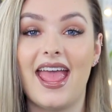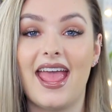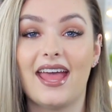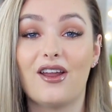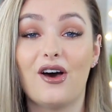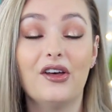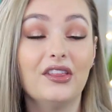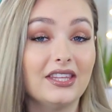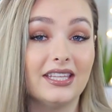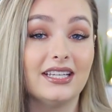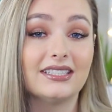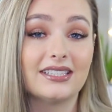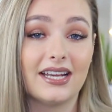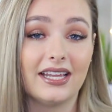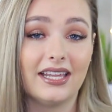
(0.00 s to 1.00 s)
And all the
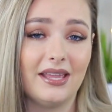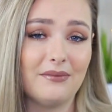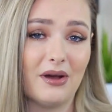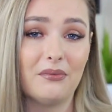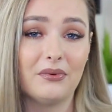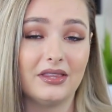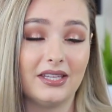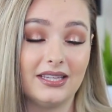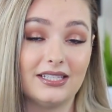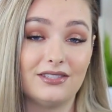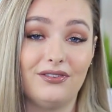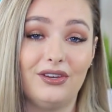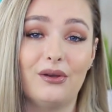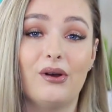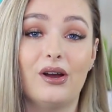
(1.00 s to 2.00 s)
things that I came up with in this
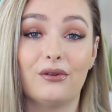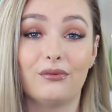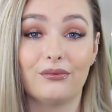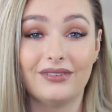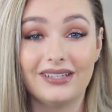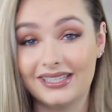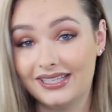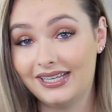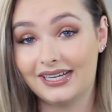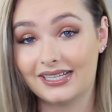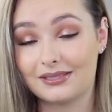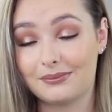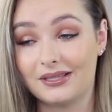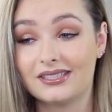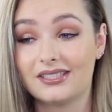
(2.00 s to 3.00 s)
video are really
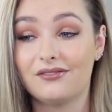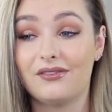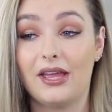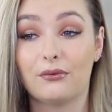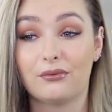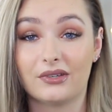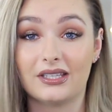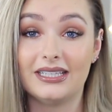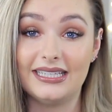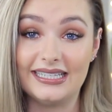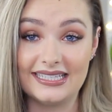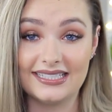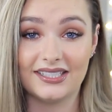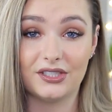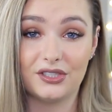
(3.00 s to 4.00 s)
inexpensive and really
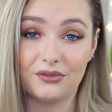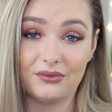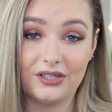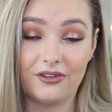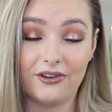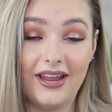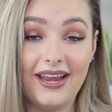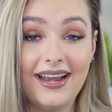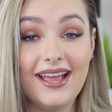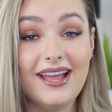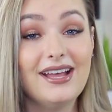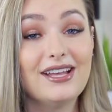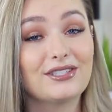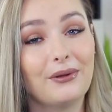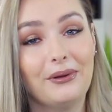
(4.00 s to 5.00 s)
easy to recreate,
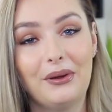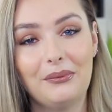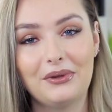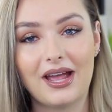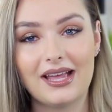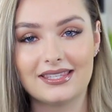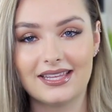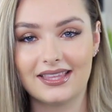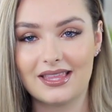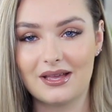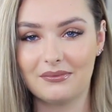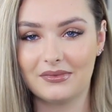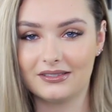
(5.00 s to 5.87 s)
so I hope you guys like them.